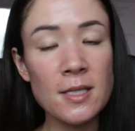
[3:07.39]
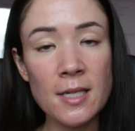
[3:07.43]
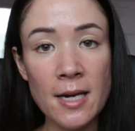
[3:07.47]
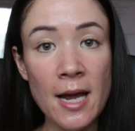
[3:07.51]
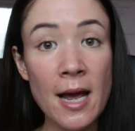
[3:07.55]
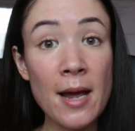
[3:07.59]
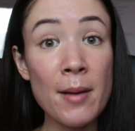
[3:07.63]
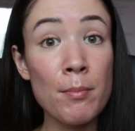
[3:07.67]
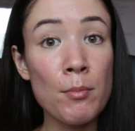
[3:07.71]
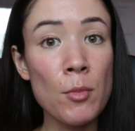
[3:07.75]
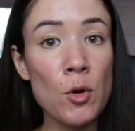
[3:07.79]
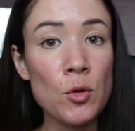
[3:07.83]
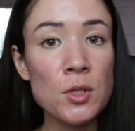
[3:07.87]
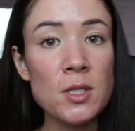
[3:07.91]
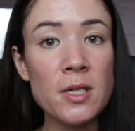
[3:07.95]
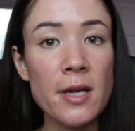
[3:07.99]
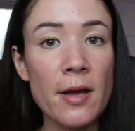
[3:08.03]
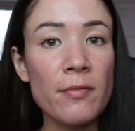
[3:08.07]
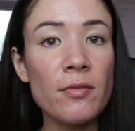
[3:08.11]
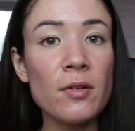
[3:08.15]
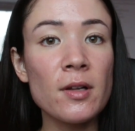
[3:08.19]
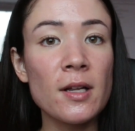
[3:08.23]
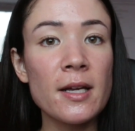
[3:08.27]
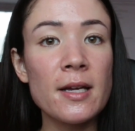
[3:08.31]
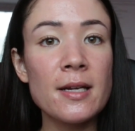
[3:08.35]
and I most
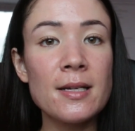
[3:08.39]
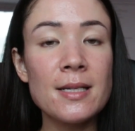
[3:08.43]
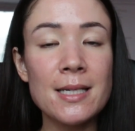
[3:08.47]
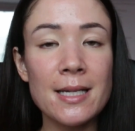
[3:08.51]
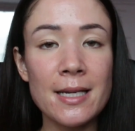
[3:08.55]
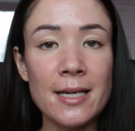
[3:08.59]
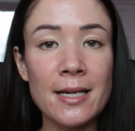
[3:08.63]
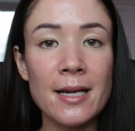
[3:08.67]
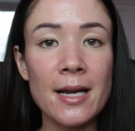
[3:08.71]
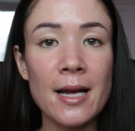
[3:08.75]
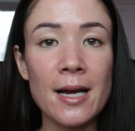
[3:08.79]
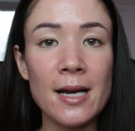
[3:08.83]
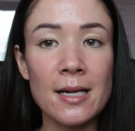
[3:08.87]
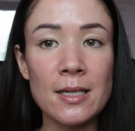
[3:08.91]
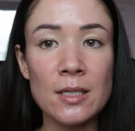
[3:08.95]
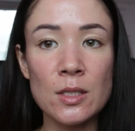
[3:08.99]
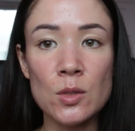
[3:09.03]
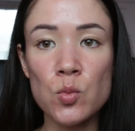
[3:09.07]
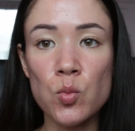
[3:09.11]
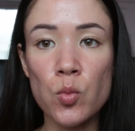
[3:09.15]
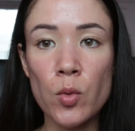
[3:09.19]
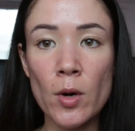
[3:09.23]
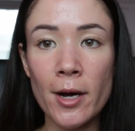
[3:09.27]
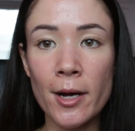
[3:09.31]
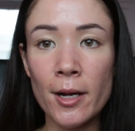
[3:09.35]
definitely did as
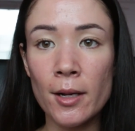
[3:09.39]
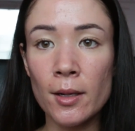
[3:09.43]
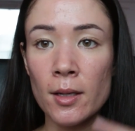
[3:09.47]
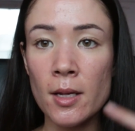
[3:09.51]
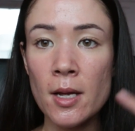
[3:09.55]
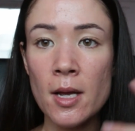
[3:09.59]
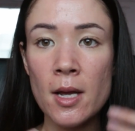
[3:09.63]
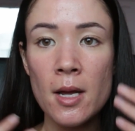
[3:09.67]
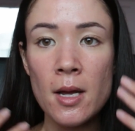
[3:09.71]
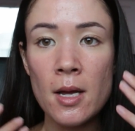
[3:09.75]
well.